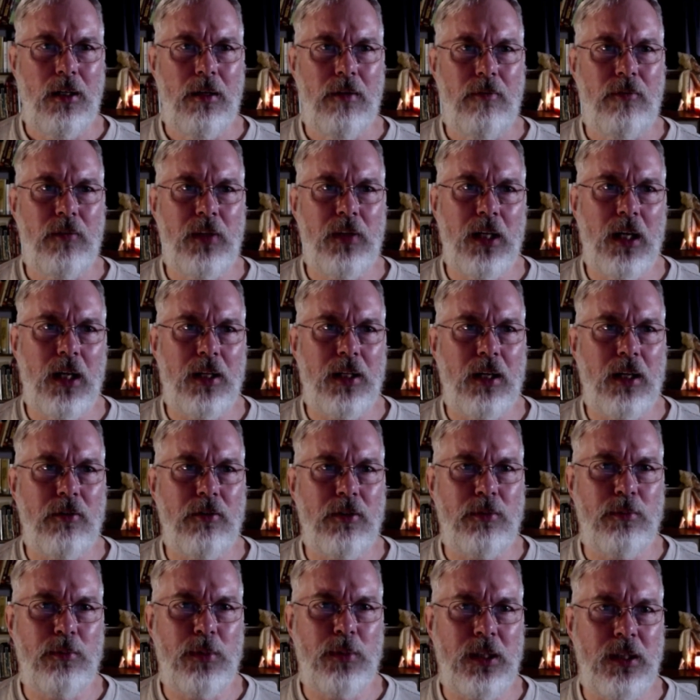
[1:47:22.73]
Yeah, that
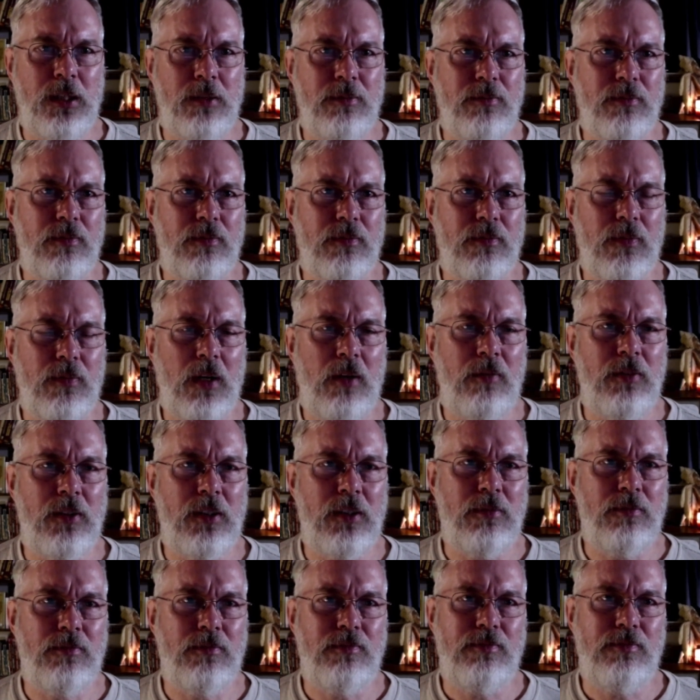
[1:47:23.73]
would be,
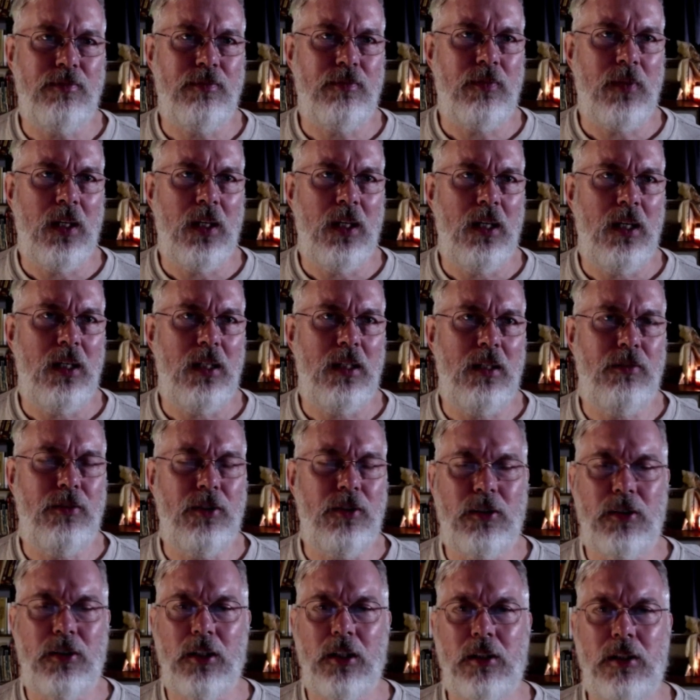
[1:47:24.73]
if you
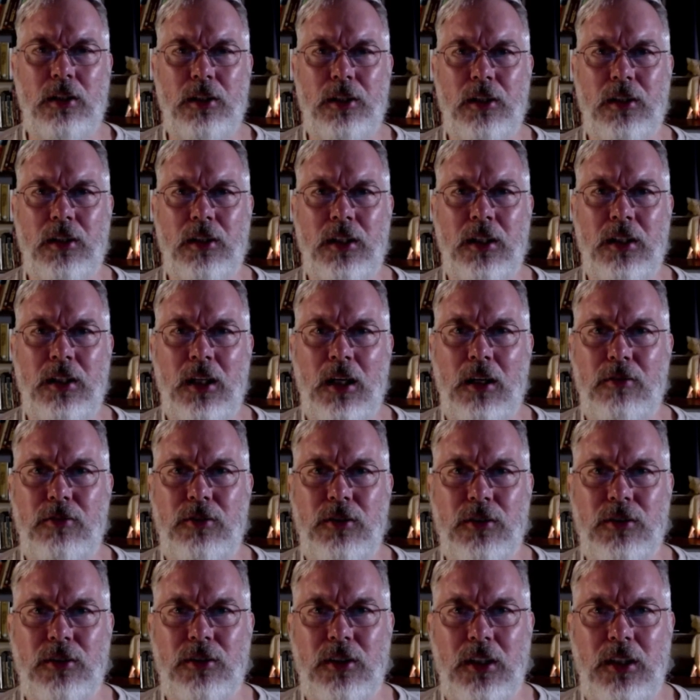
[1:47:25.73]
see clearly enough,
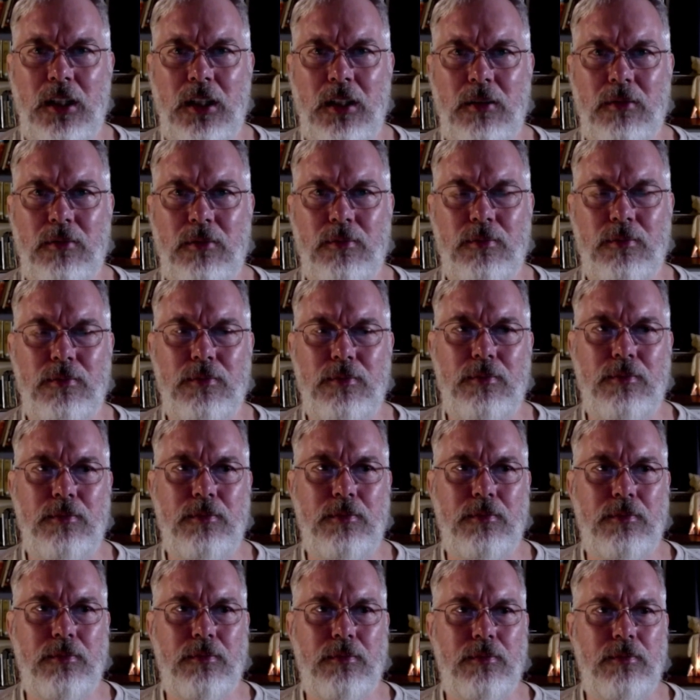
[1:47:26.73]
you'll see it.
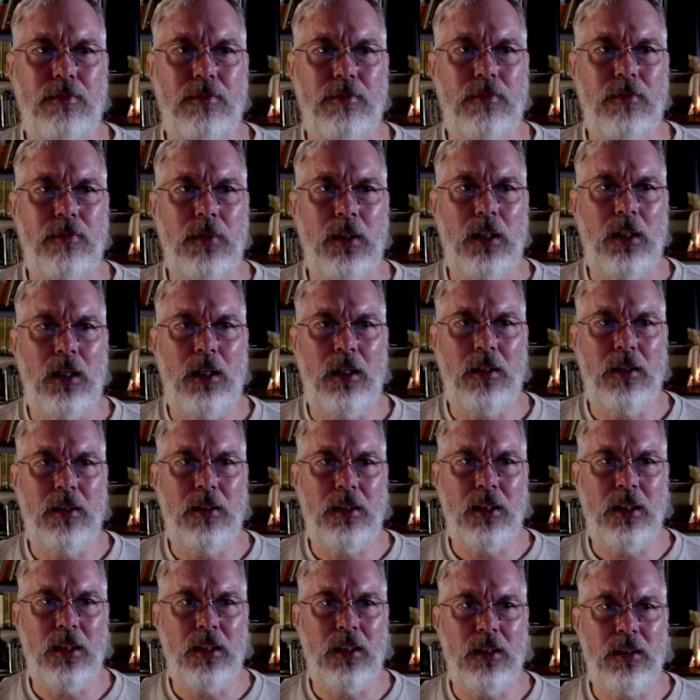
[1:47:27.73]
And
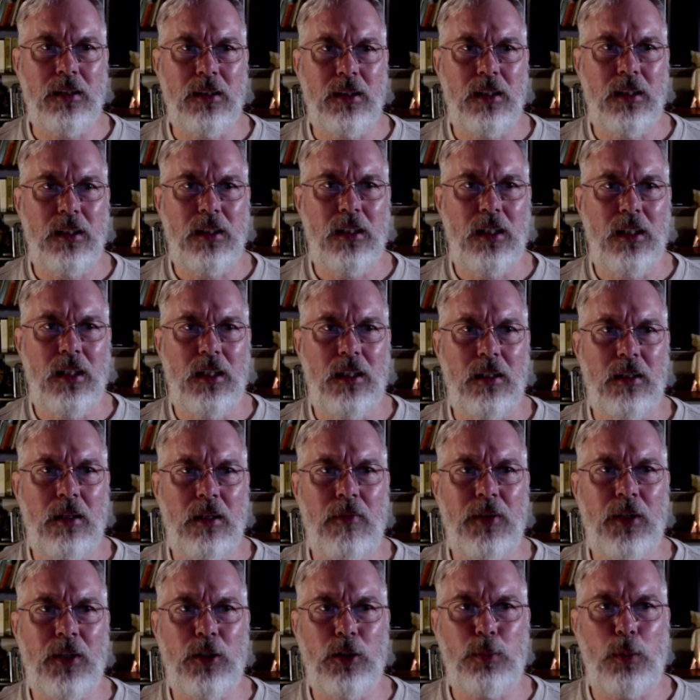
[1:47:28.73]

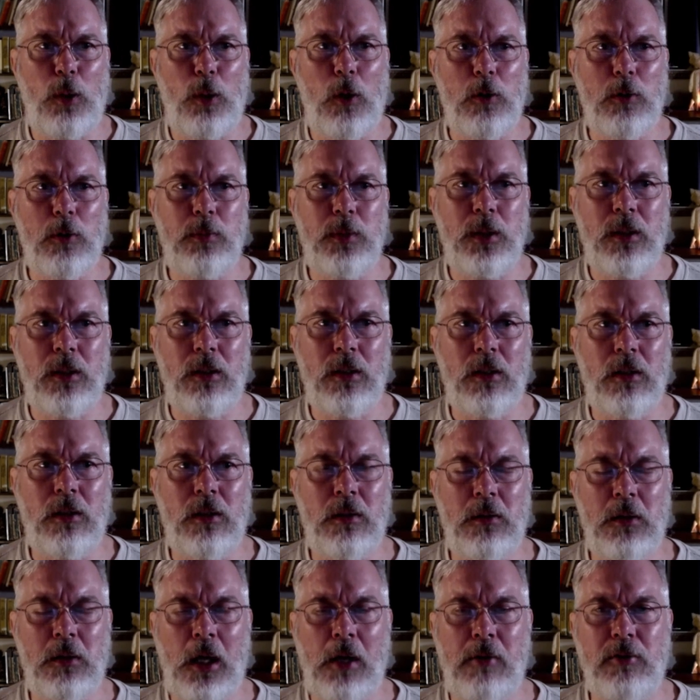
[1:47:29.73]
there's probably
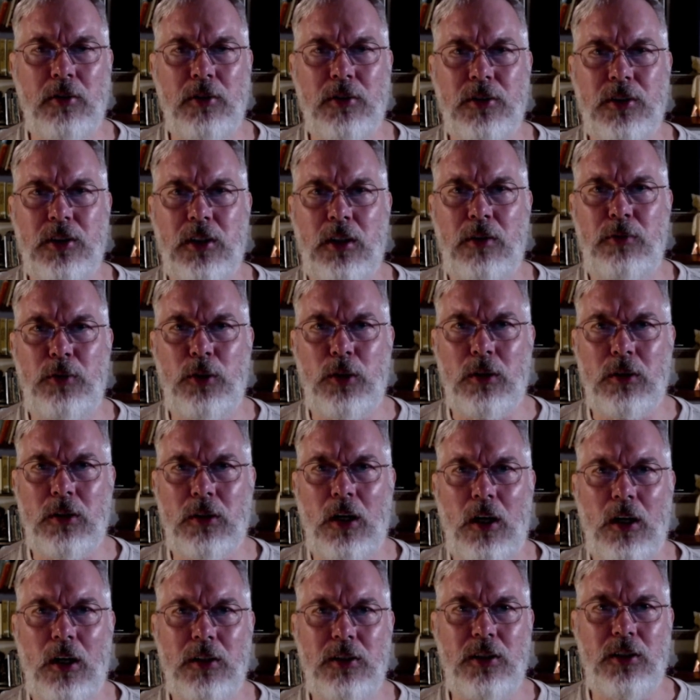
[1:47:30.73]
levels of your
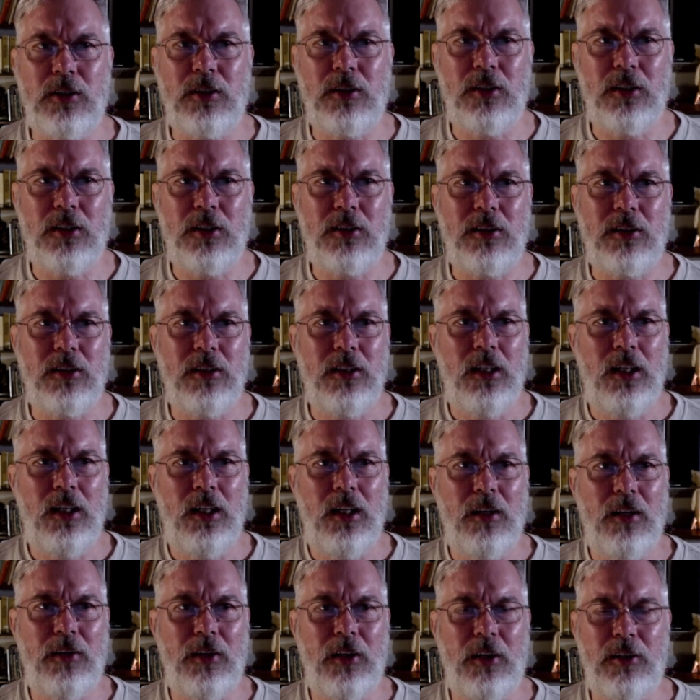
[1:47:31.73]
consciousness
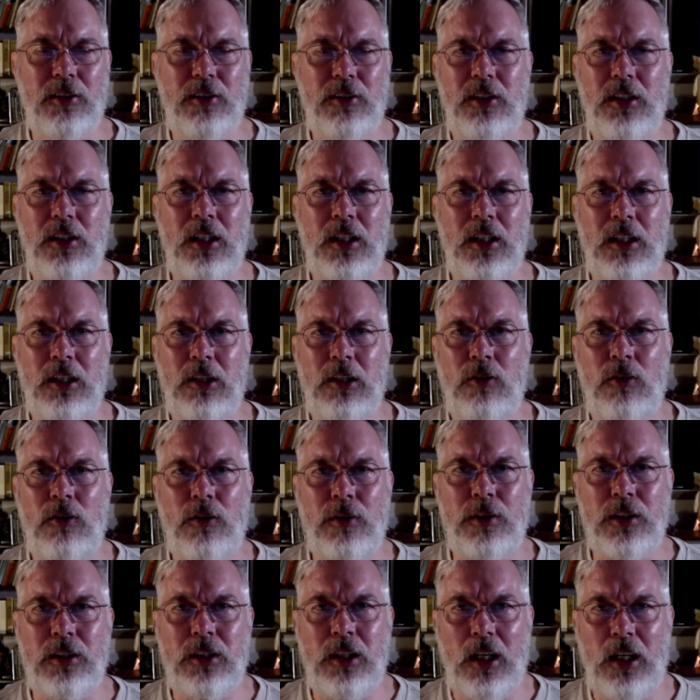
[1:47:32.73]
that are seeing it all
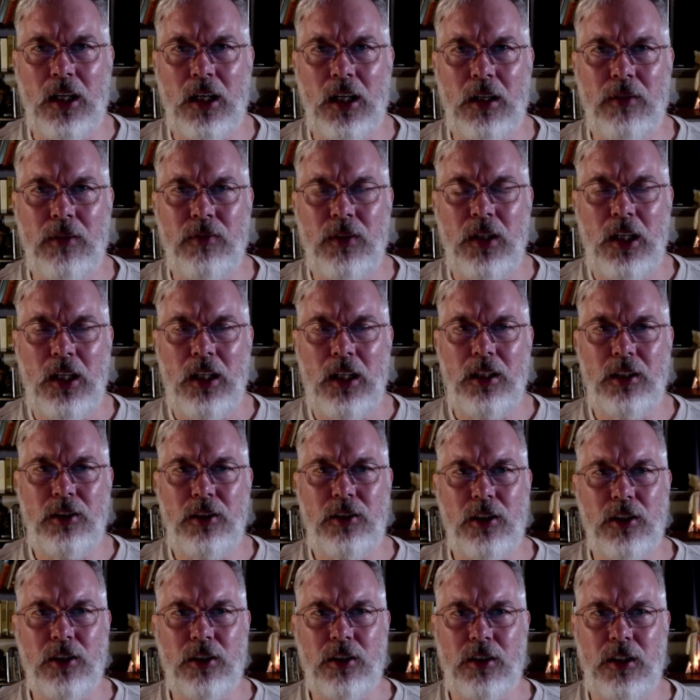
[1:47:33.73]
the time. It's
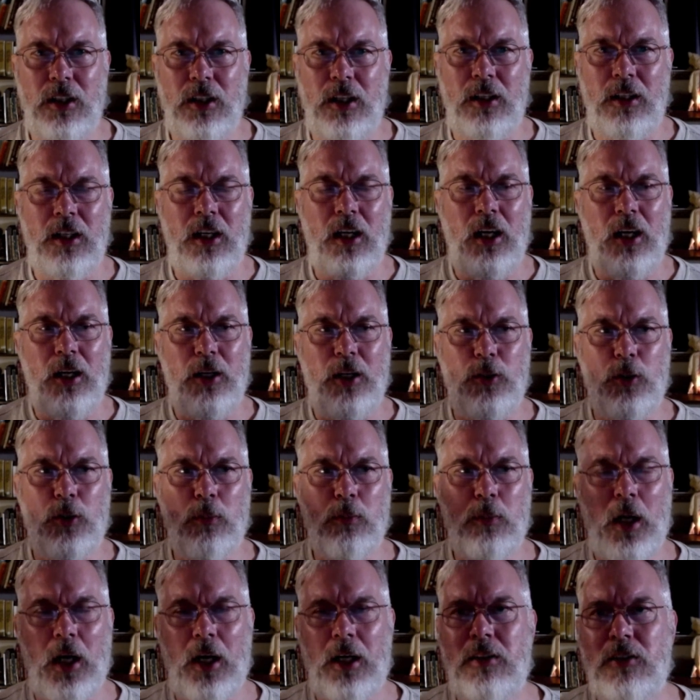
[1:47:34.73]
just that your
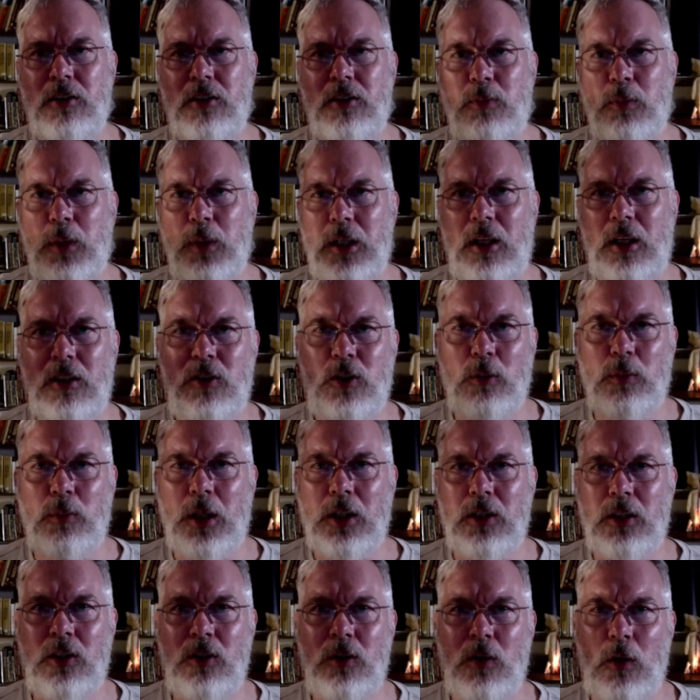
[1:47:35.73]
mind is making so
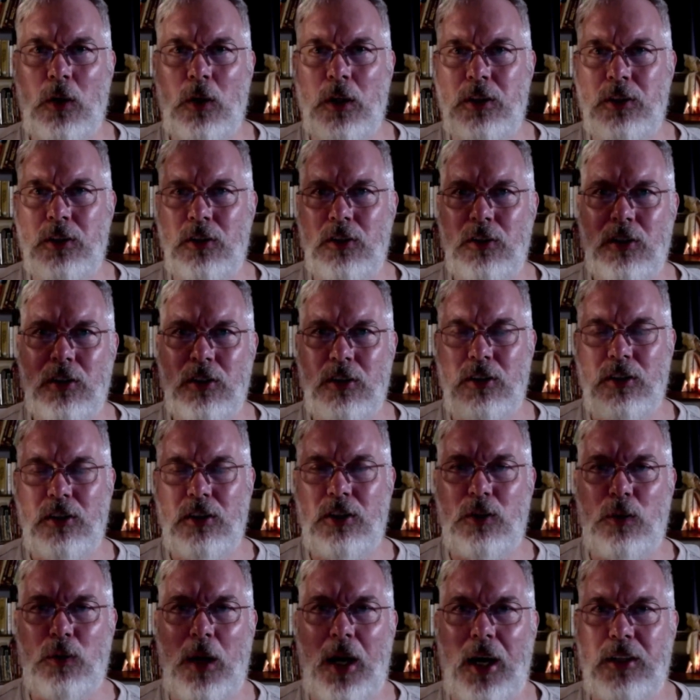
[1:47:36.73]
much noise, you're just
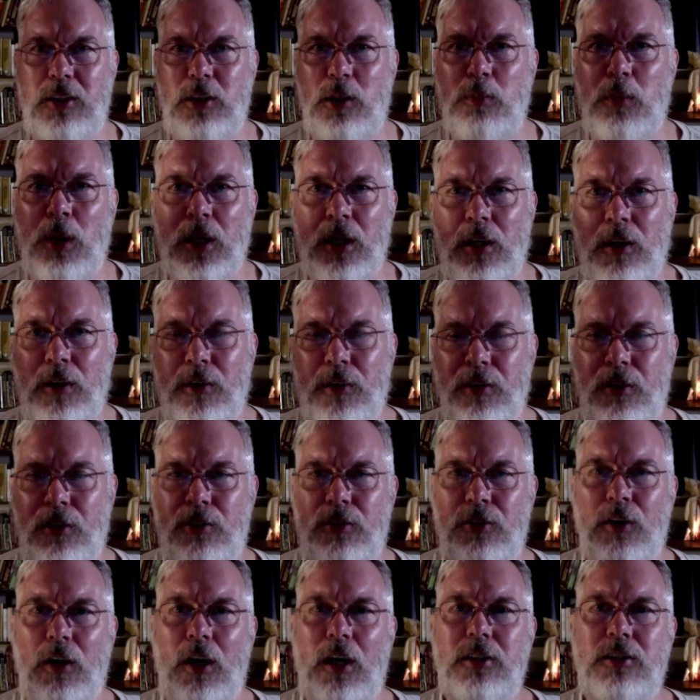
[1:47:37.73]
distracted by all the
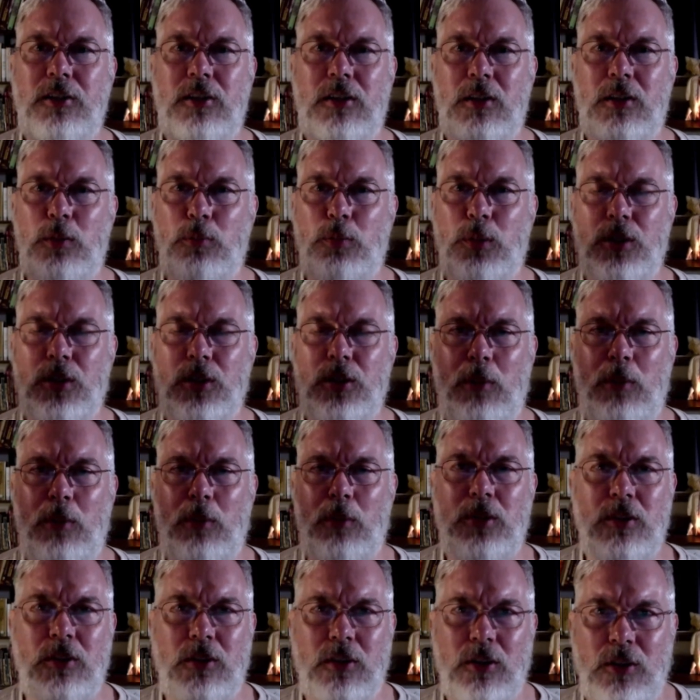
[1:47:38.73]
thoughts and the
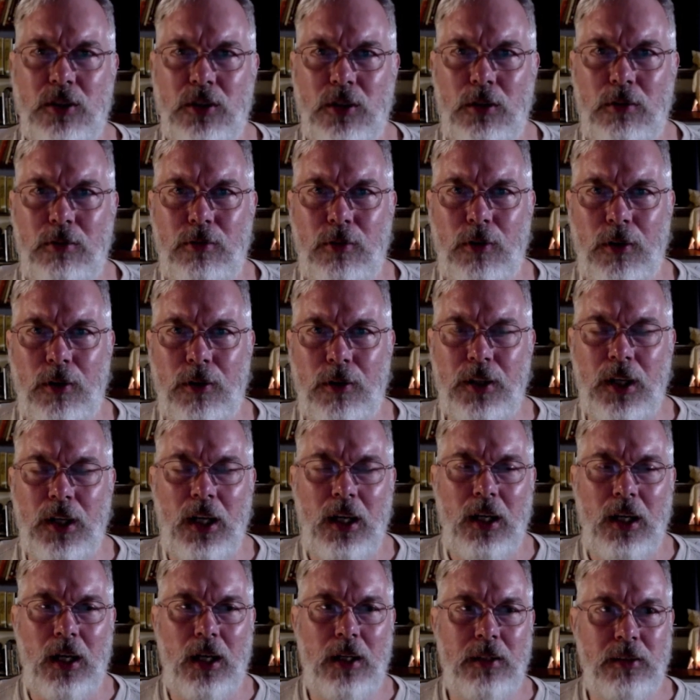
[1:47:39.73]
perceptions and so forth,
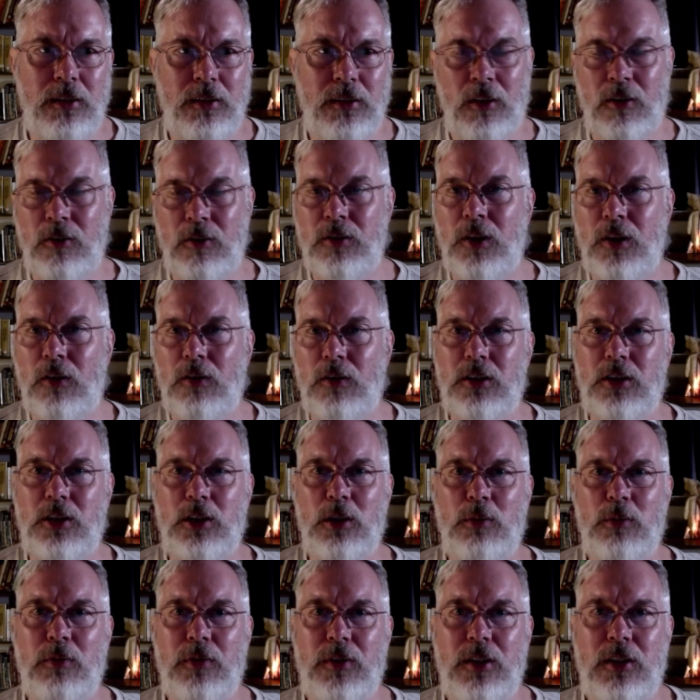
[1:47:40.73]
and you don't notice
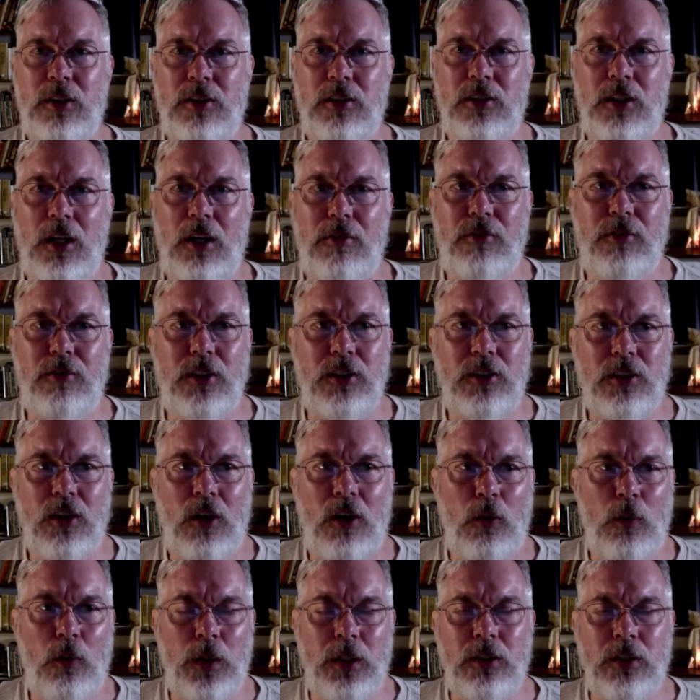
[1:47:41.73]
some of this stuff that's
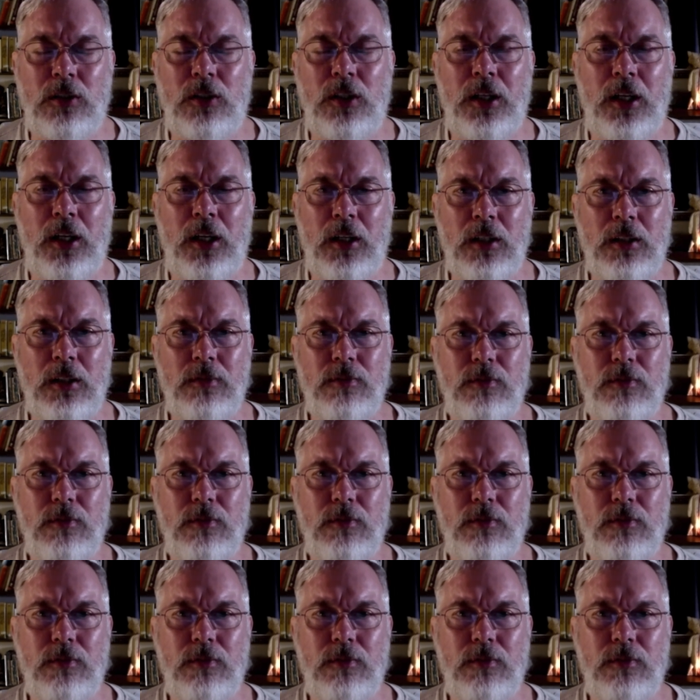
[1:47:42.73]
always there.